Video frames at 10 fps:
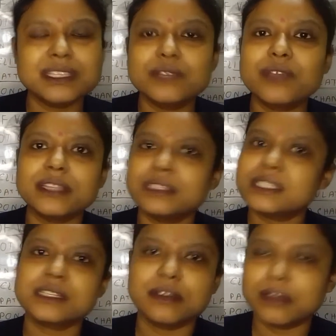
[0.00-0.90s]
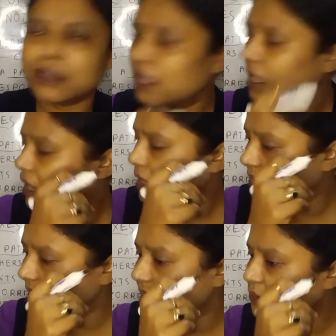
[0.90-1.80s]
You can just
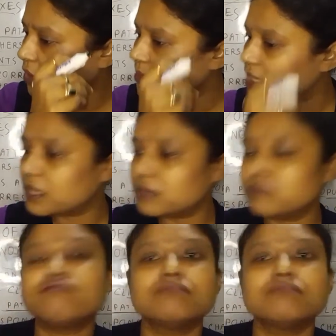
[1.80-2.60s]
read from the